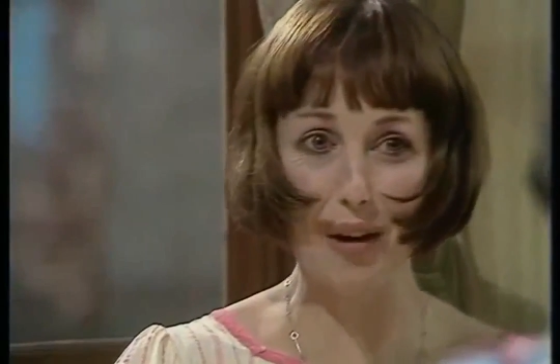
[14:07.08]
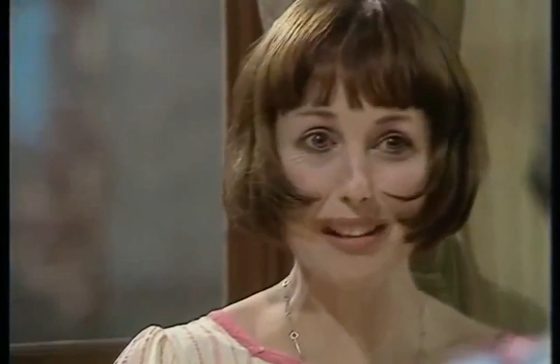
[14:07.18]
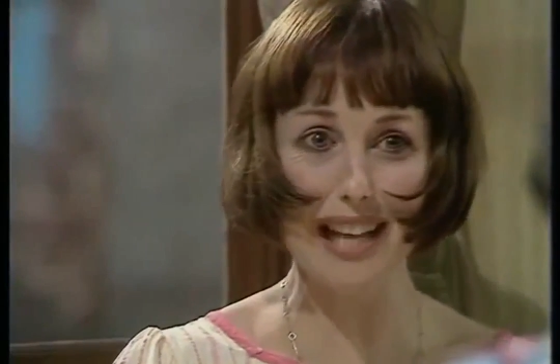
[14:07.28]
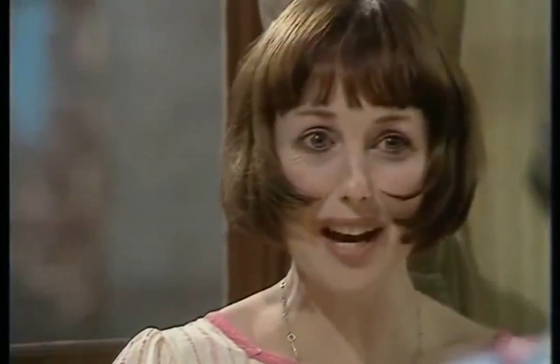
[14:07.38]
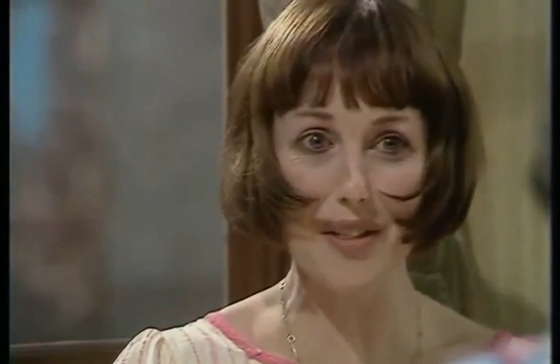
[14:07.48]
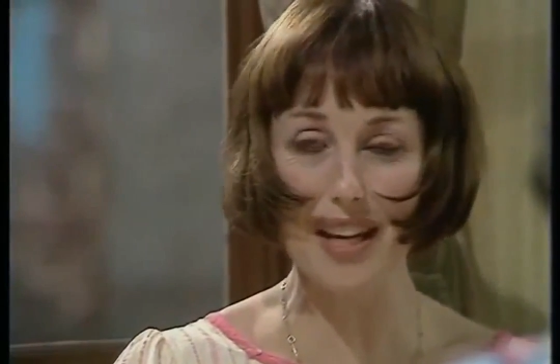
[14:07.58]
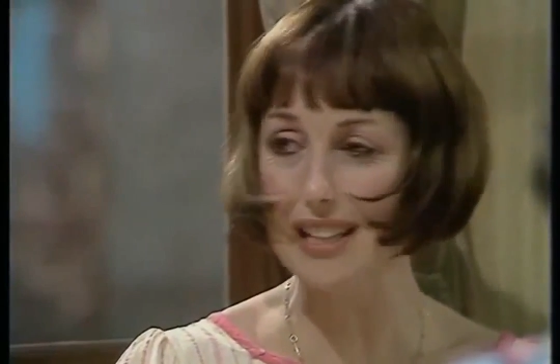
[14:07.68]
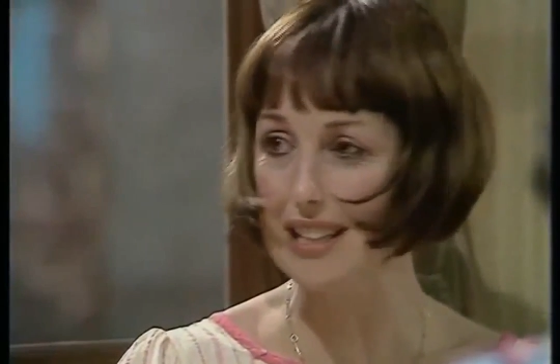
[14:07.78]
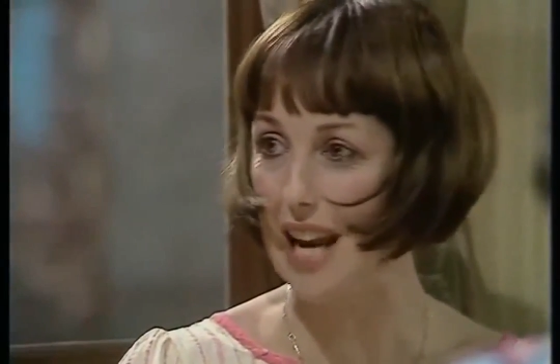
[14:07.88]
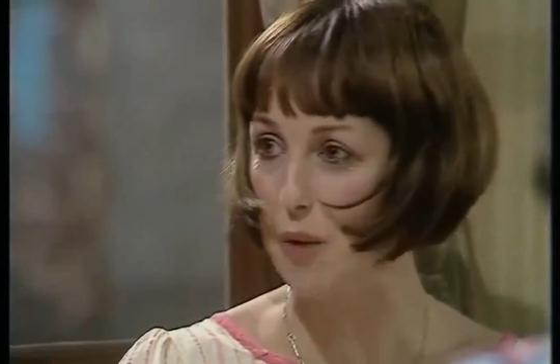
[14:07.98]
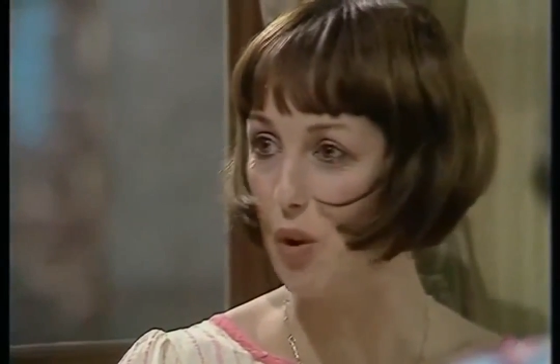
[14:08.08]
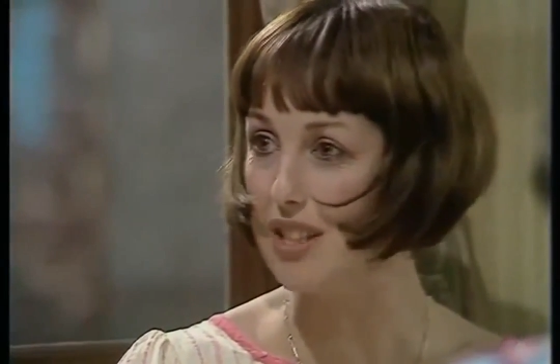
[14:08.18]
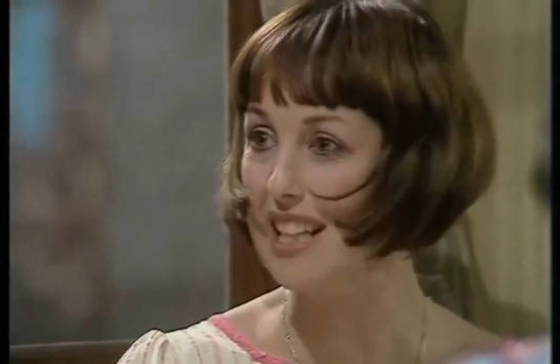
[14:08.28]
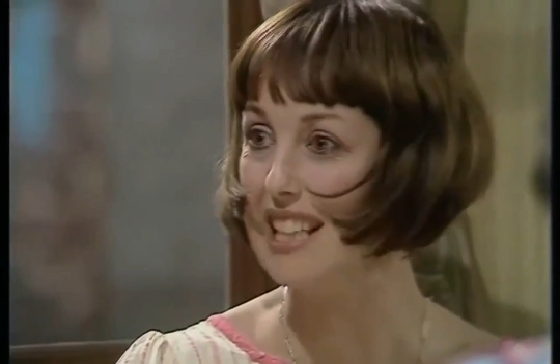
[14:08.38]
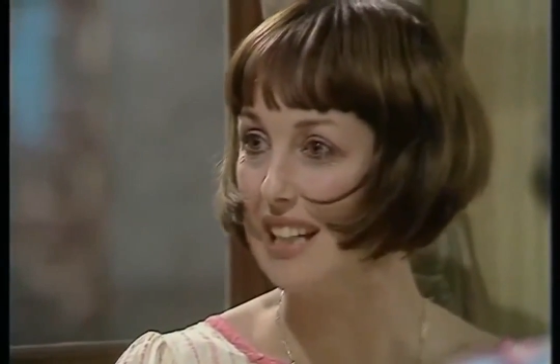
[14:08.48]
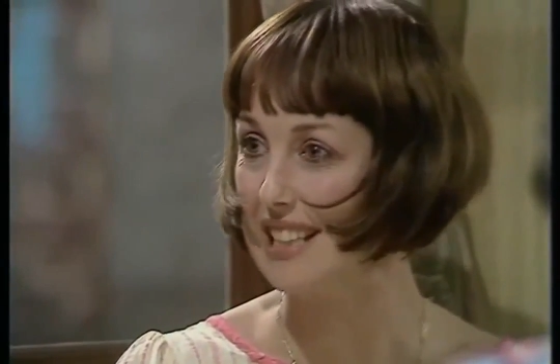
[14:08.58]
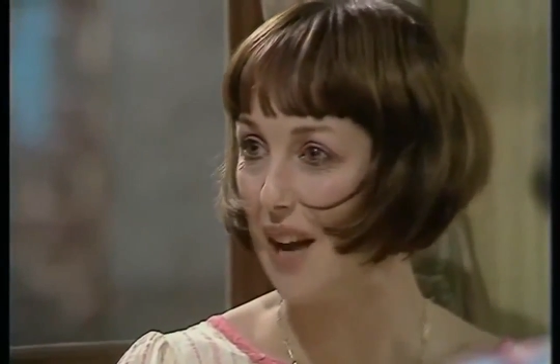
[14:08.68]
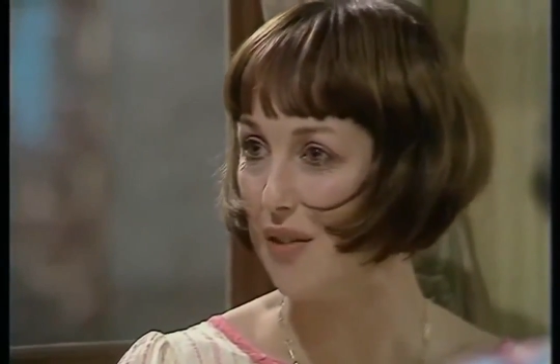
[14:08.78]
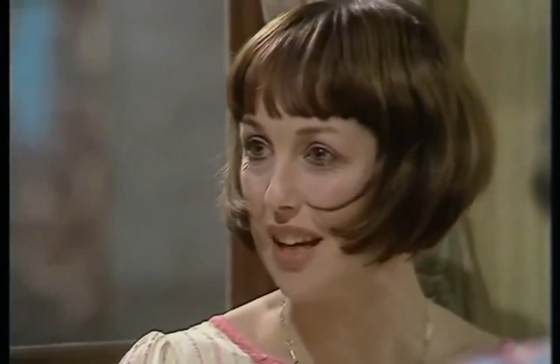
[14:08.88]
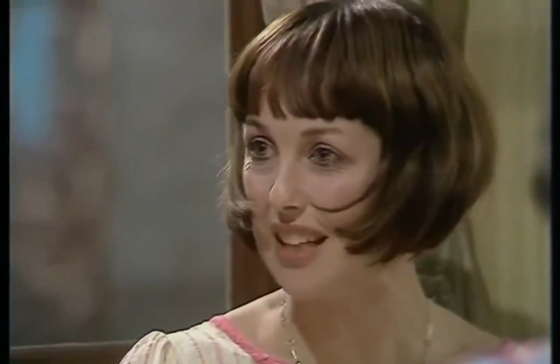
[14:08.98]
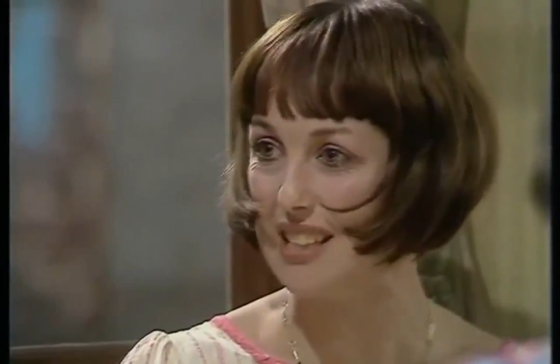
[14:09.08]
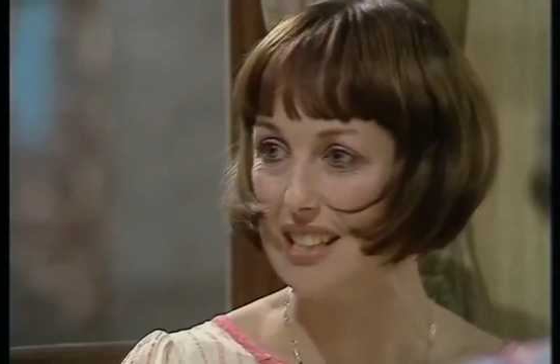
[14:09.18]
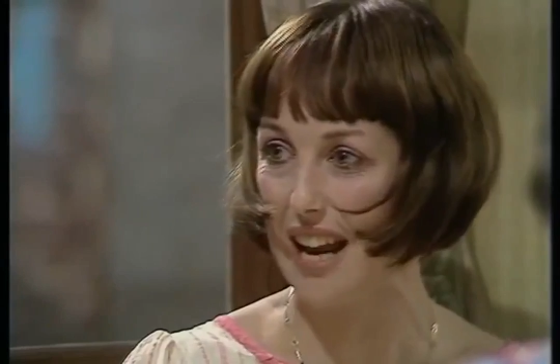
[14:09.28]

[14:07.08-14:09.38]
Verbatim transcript: lot down the East End? What's he done down the East